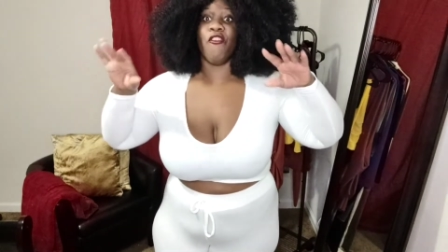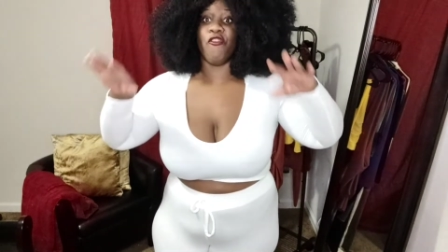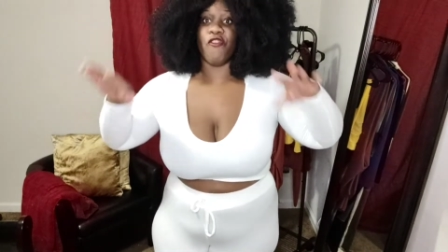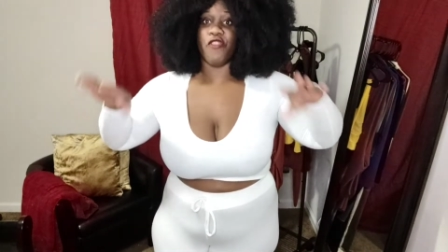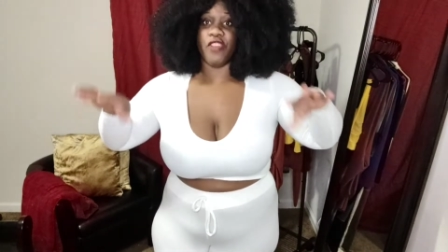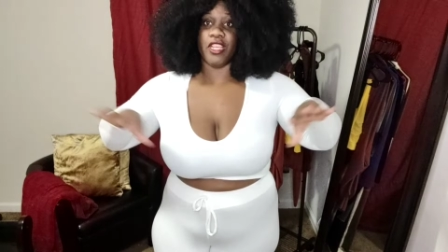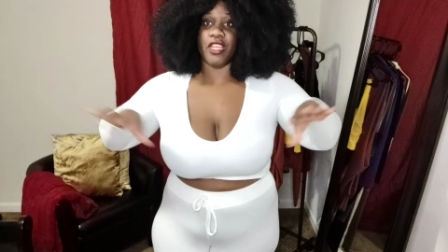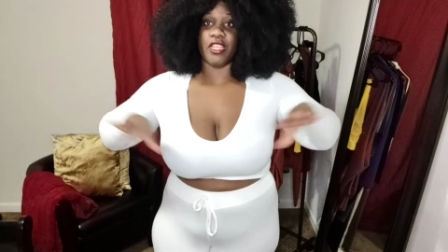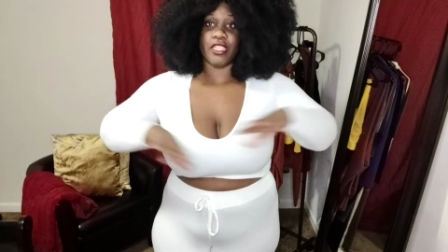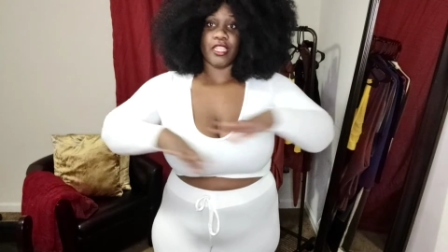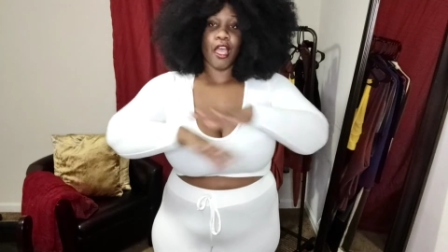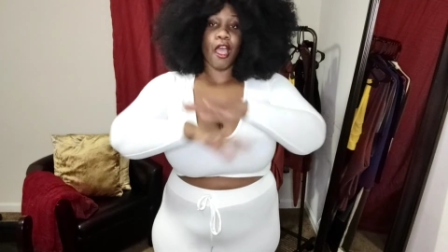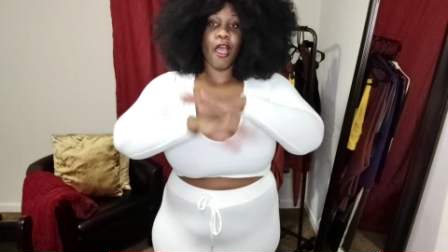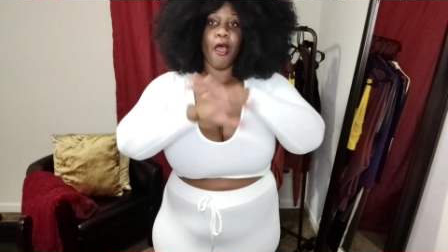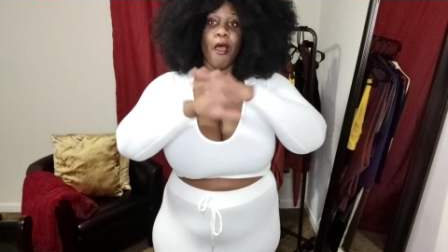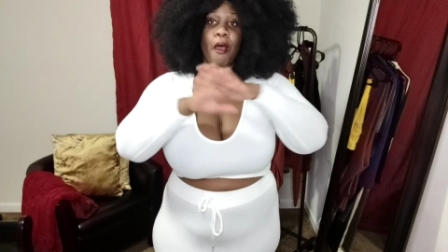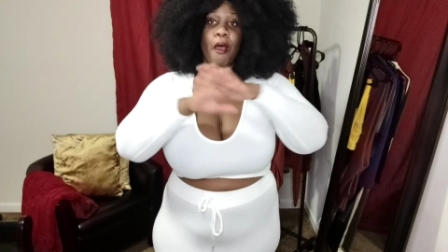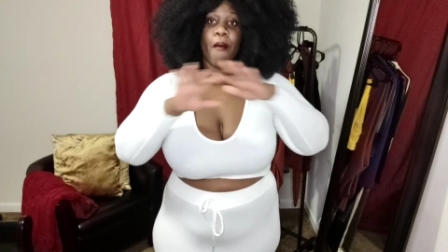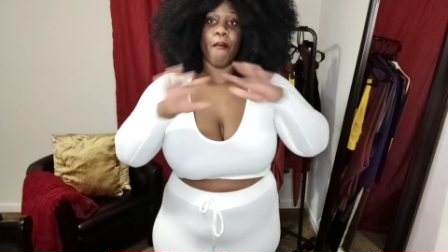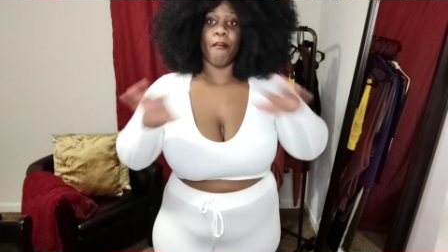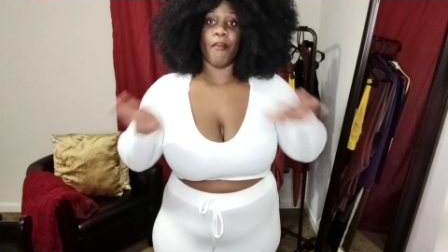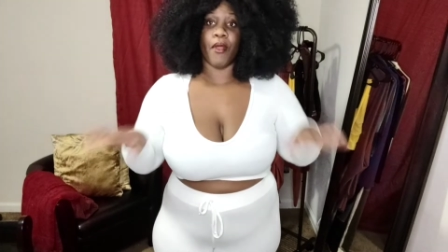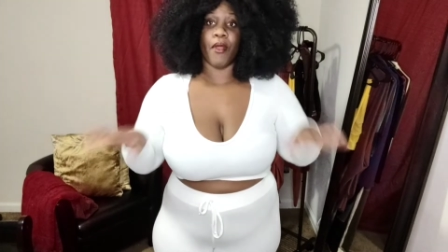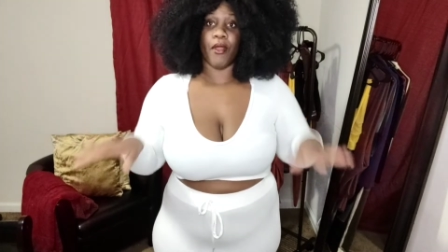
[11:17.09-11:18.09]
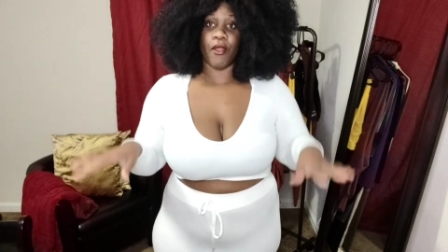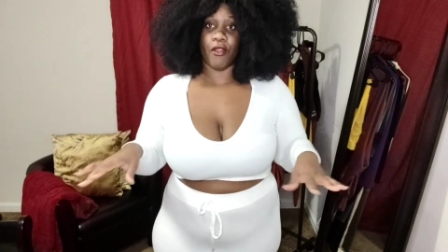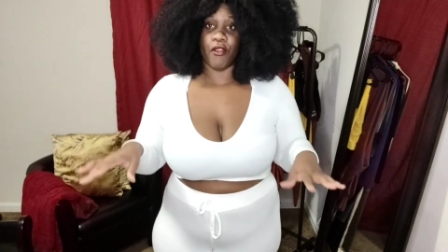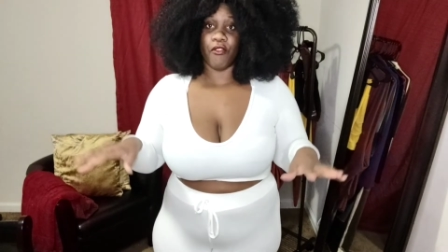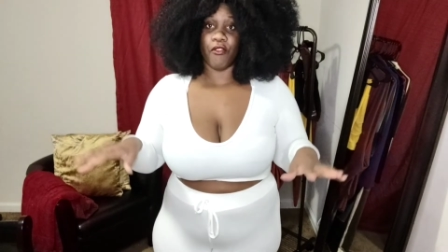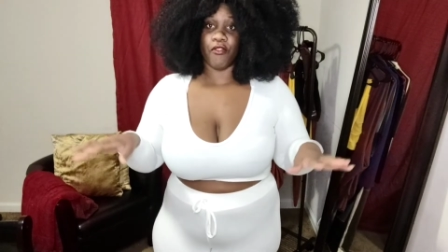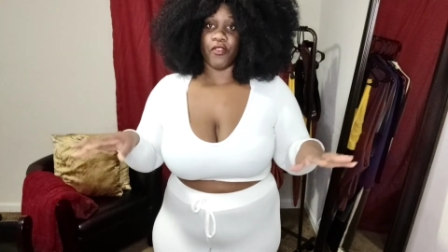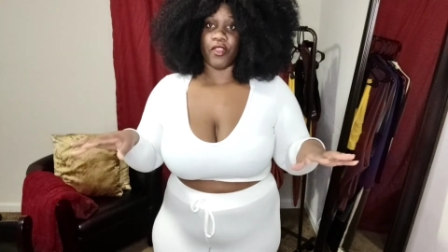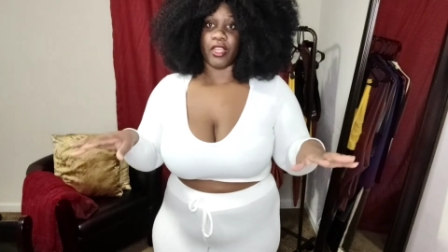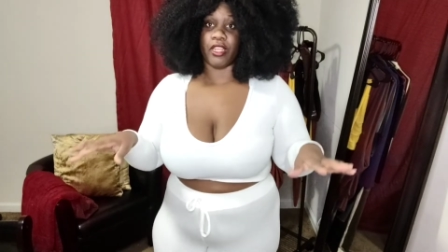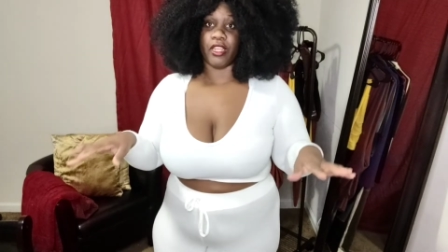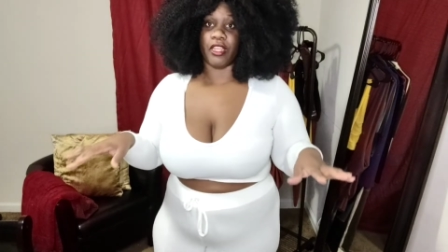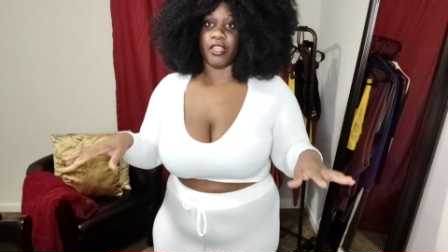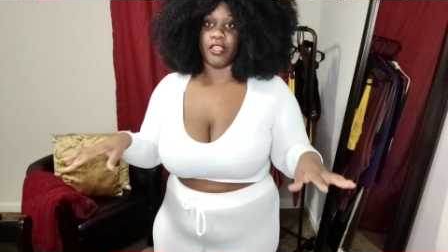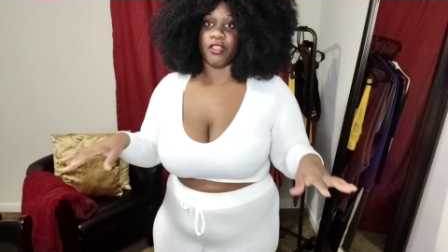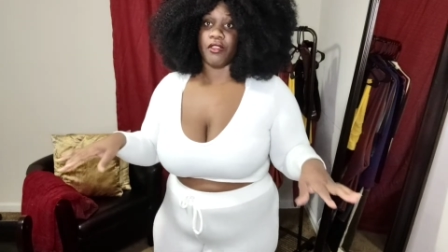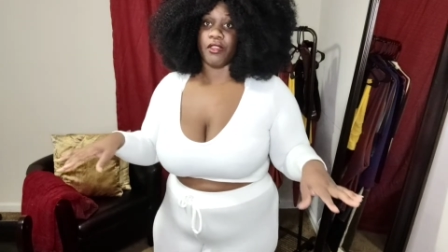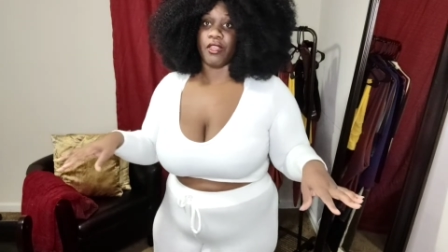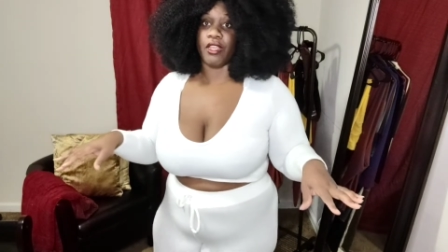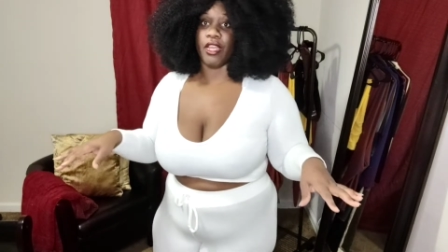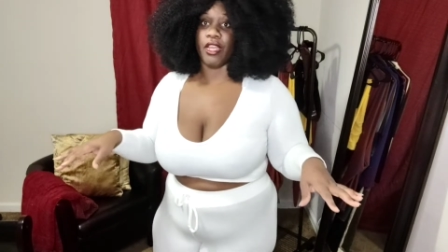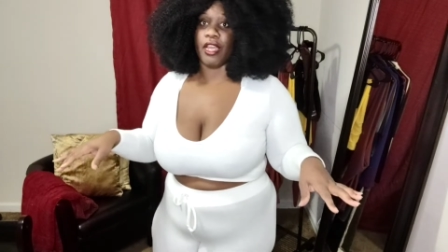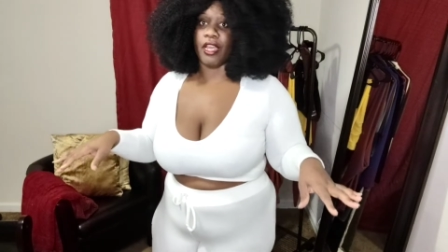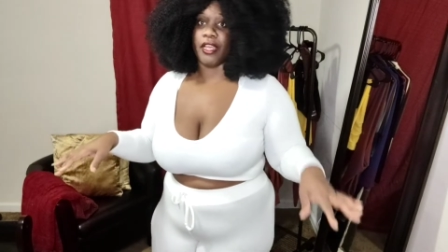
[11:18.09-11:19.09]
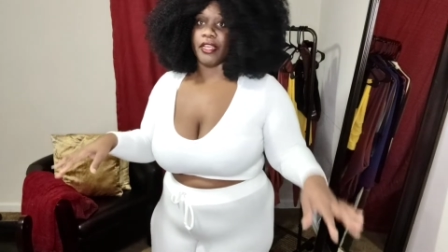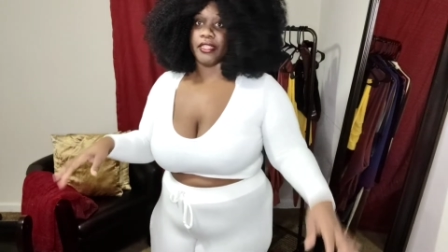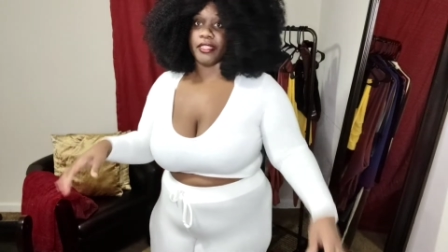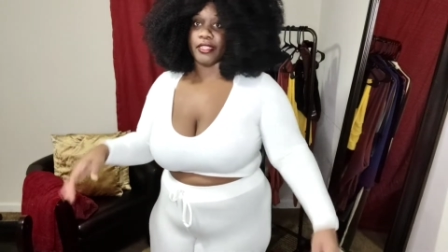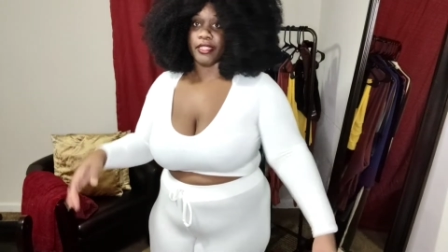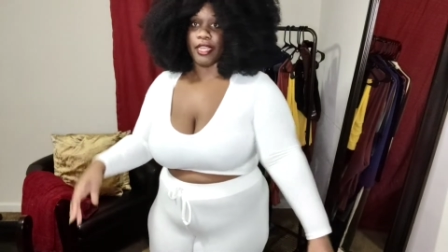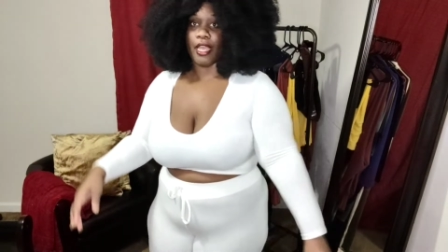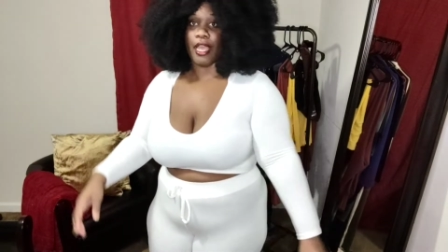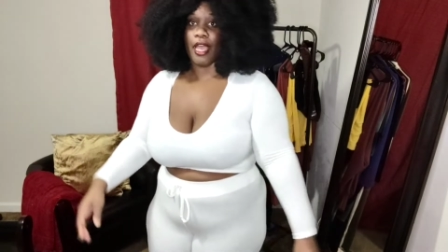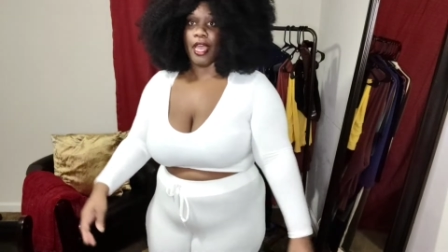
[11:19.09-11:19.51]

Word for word: fits perfectly, you guys.